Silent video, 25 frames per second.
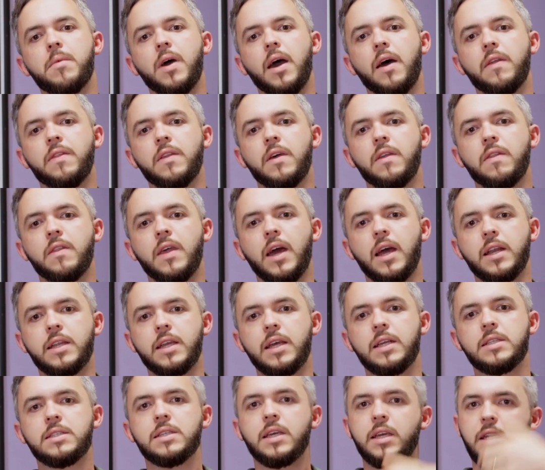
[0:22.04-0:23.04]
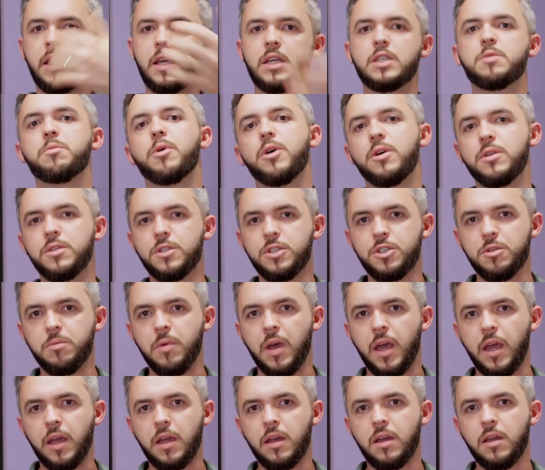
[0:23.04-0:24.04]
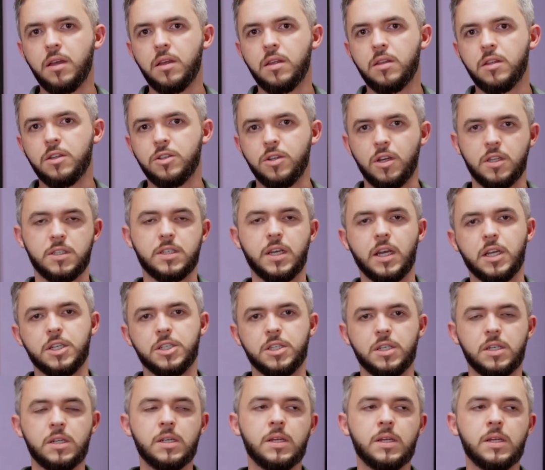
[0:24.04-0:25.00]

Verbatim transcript: and then that gets like exposed to make the transaction.